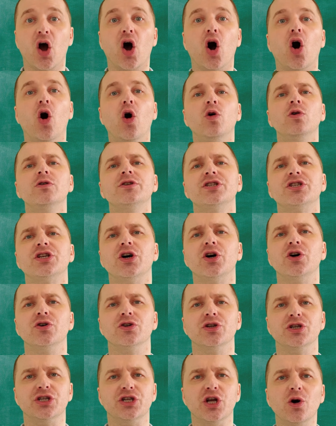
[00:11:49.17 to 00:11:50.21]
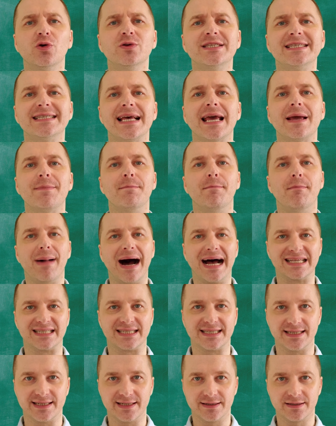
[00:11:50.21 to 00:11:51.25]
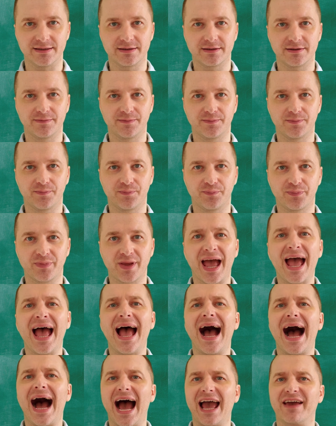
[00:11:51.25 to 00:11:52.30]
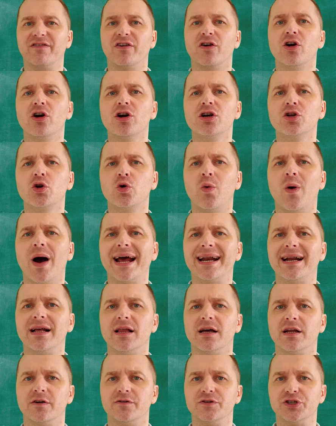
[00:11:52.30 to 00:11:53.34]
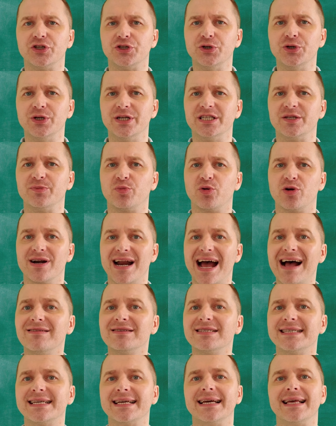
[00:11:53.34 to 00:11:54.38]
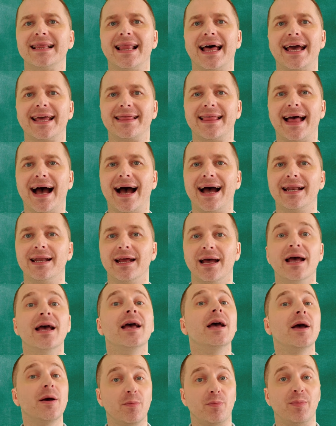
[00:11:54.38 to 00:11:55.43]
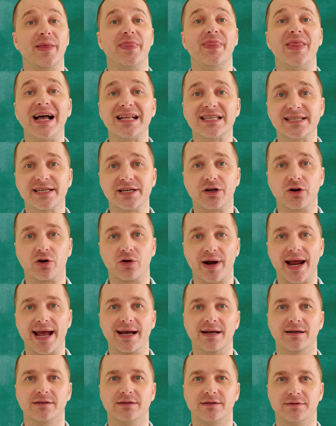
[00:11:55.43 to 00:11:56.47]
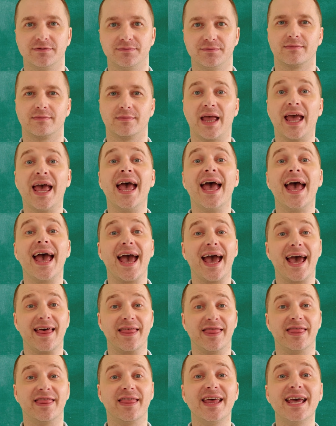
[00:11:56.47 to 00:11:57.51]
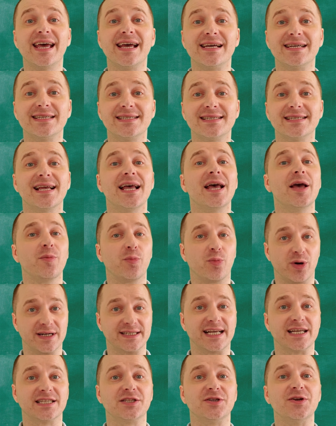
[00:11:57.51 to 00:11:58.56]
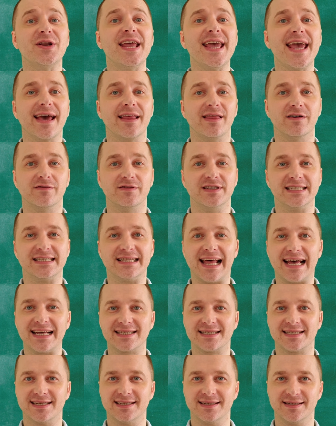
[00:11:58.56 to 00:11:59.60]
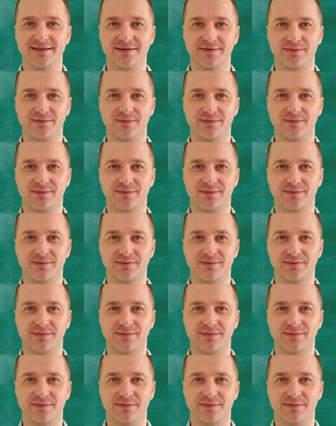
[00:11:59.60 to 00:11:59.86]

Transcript: Also, don't say mustn't. I've heard quite a lot of students pronouncing it like that, but that's incorrect. And this brings us to the end of this lesson.